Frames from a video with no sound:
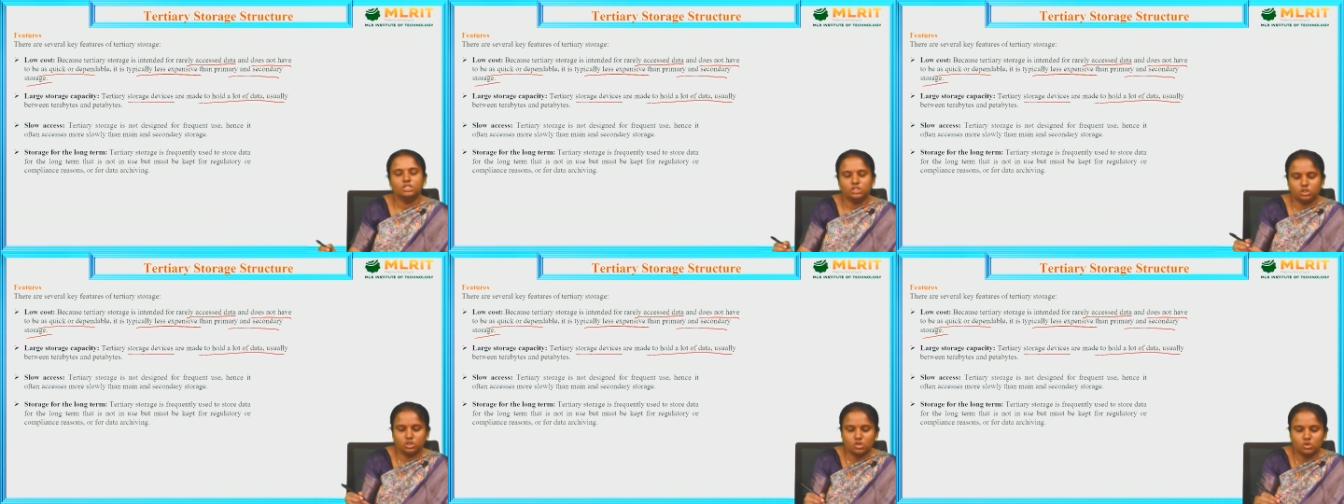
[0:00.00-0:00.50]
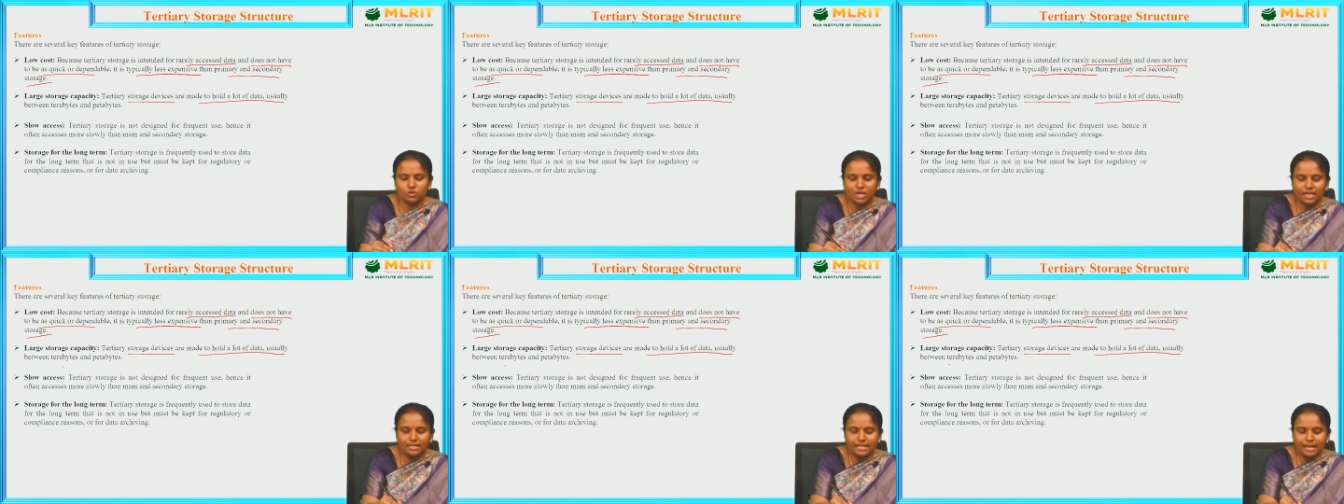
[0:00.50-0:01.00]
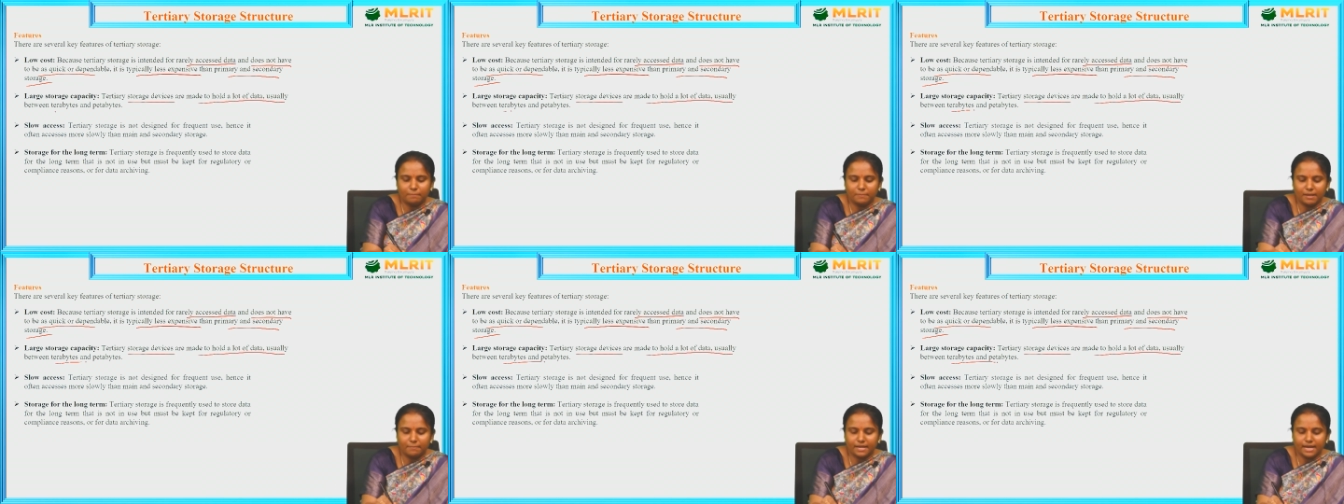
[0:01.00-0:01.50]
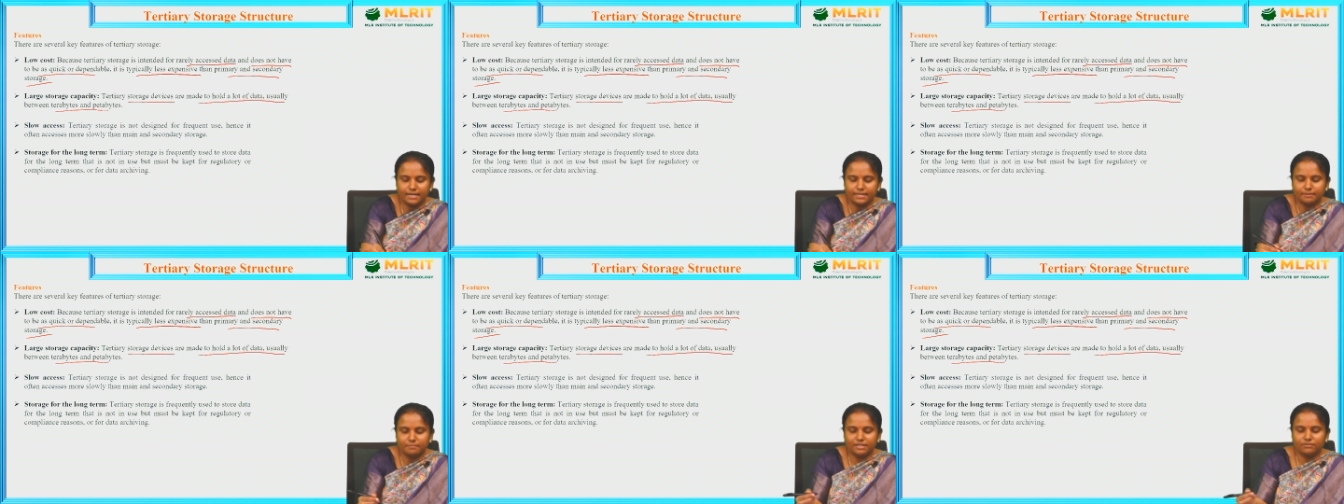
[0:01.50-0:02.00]
Usually that may be
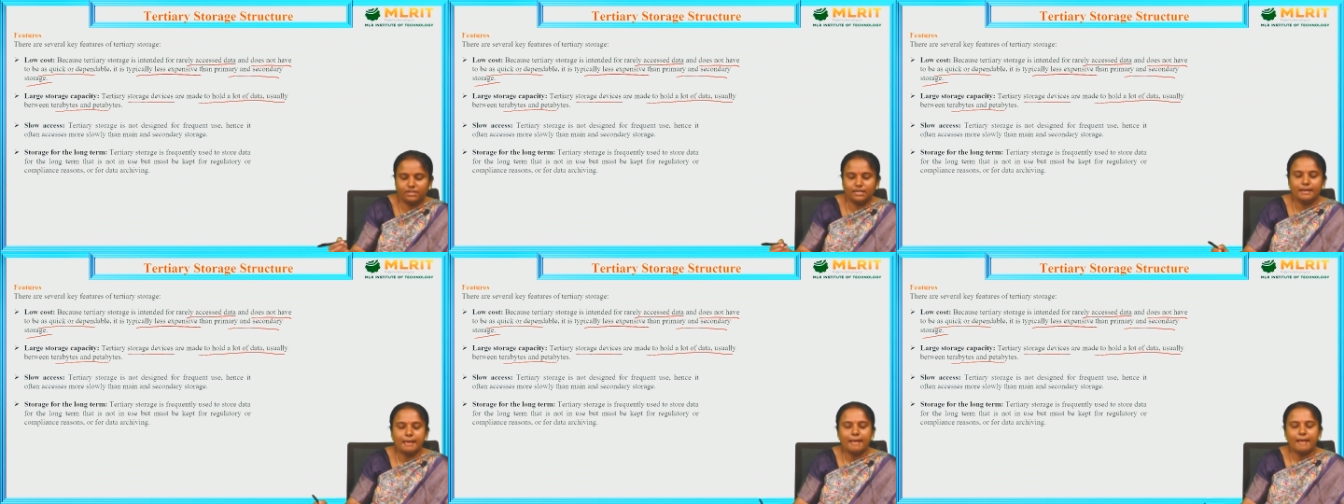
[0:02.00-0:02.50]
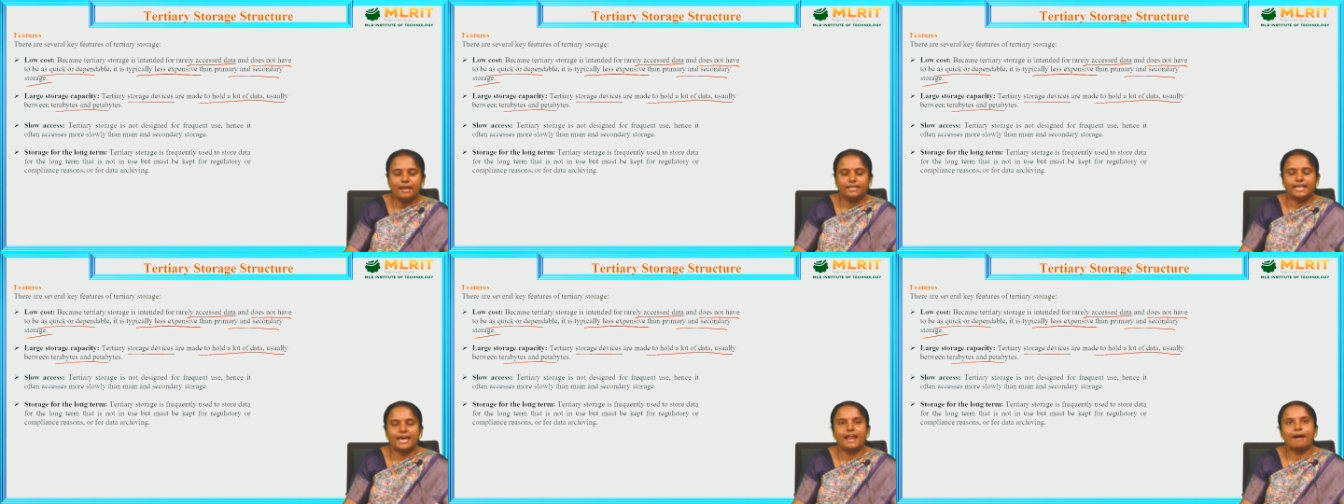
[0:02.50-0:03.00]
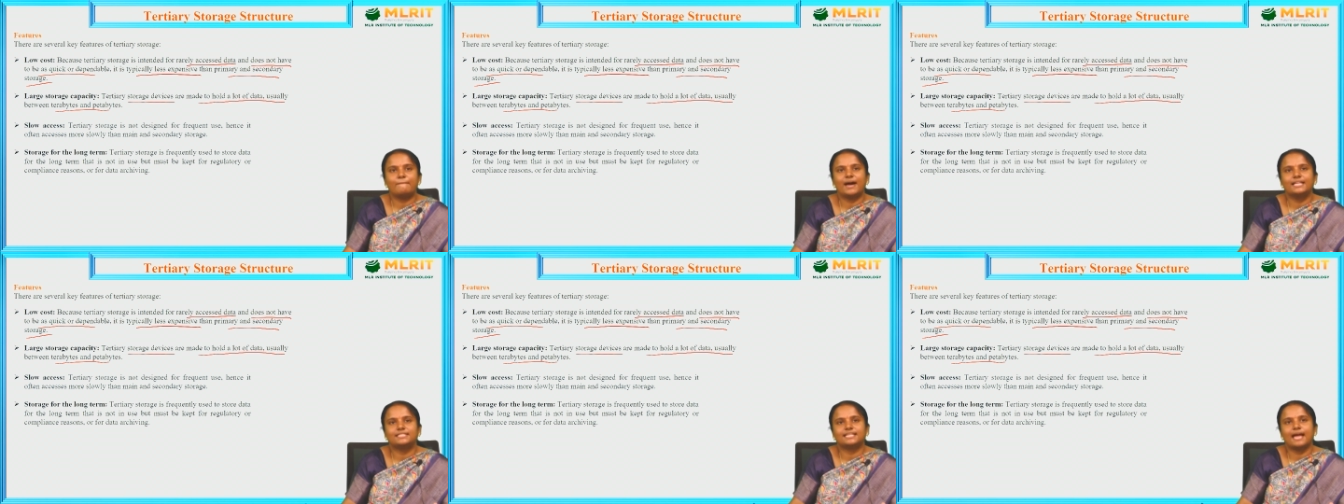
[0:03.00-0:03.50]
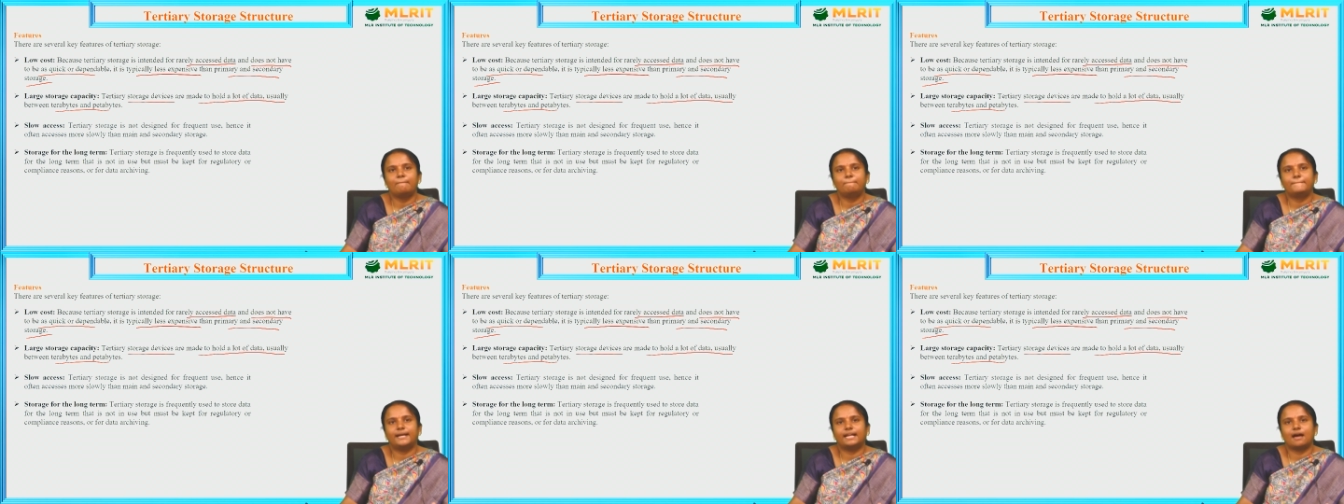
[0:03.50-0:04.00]
under between terabytes and
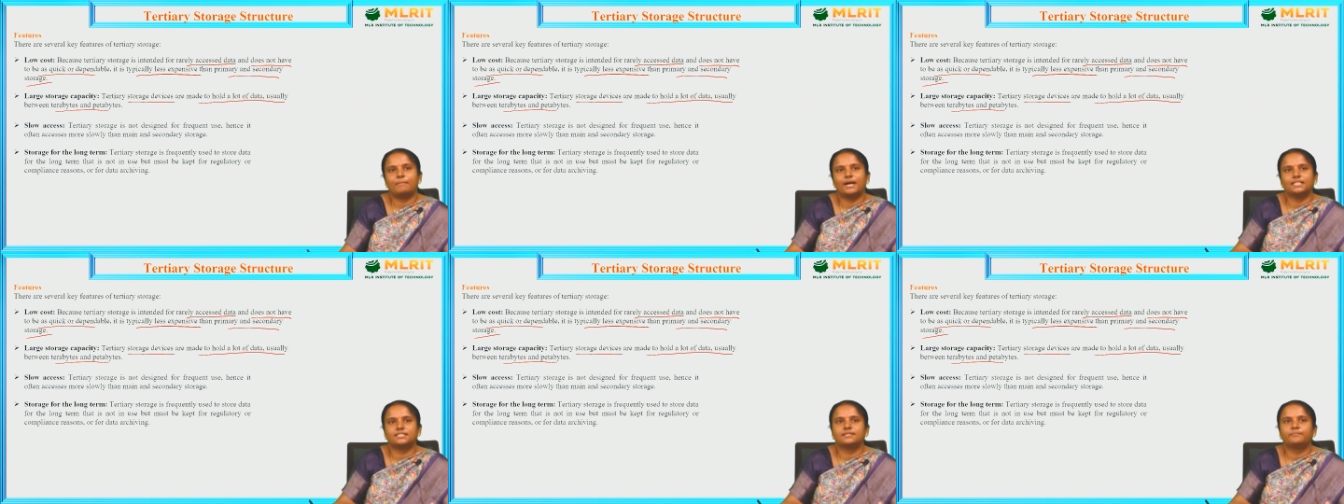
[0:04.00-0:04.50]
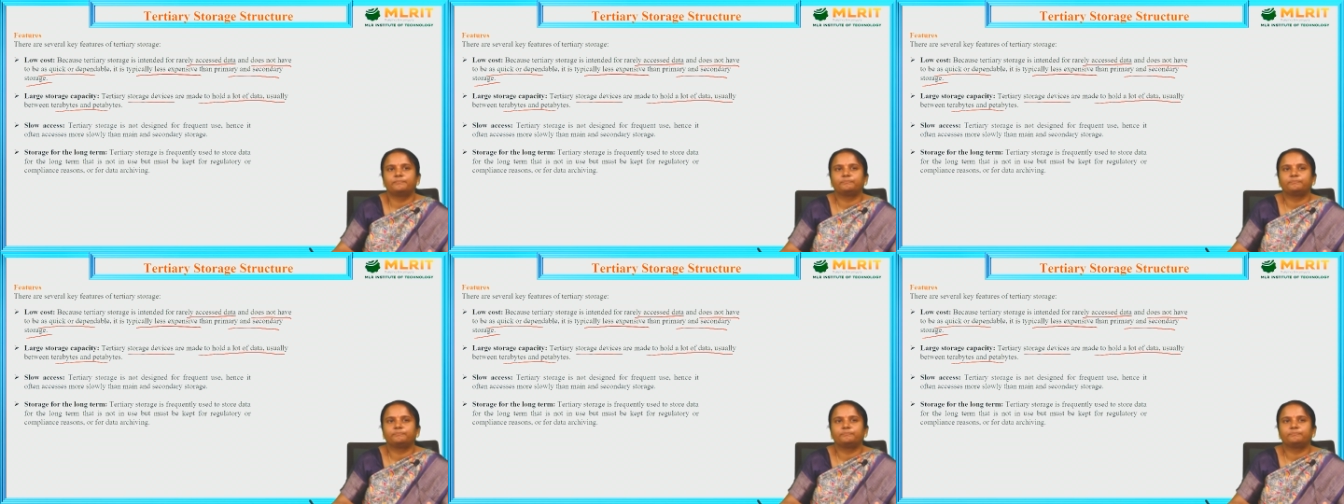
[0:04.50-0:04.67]
petabytes.